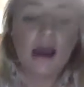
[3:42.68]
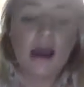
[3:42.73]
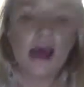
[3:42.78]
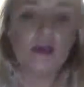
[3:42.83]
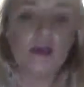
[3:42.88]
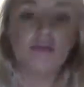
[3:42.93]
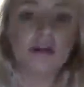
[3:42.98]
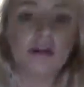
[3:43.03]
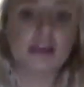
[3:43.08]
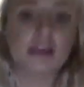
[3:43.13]
I
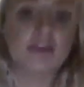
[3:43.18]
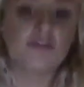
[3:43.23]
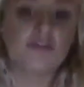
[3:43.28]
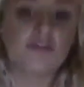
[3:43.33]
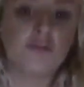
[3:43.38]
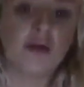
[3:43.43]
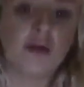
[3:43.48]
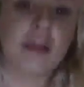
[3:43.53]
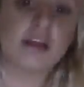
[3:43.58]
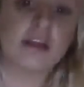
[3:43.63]
don't want to give
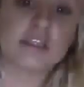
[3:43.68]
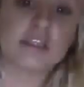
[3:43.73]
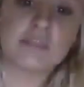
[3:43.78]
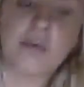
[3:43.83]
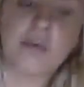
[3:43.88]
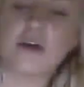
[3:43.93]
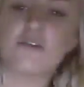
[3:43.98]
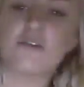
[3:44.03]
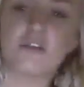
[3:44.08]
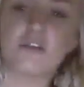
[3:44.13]
away your
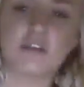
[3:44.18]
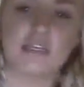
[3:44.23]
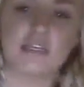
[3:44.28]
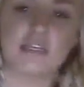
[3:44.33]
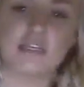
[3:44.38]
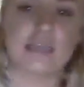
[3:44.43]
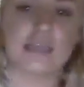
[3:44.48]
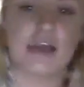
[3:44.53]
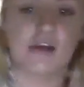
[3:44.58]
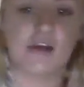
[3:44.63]
spot for the
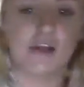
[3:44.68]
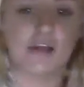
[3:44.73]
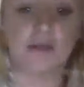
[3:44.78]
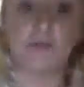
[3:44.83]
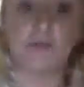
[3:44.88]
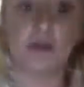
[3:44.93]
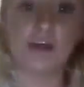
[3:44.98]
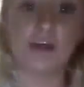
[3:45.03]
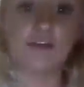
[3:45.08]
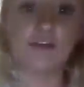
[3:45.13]
discount. Like,
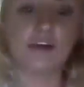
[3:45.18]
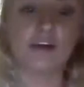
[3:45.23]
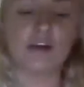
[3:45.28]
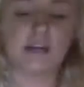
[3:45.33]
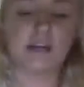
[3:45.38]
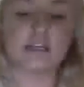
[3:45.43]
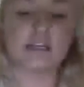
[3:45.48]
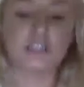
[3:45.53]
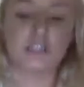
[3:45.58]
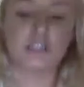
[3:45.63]
whatever it
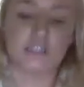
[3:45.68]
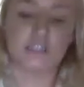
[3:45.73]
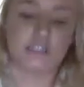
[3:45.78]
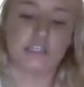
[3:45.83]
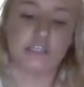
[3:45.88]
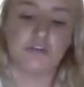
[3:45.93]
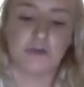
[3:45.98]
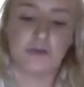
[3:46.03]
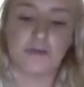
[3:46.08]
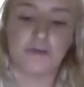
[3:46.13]
is, just
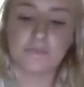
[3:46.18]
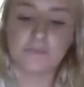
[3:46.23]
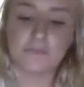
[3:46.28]
do it.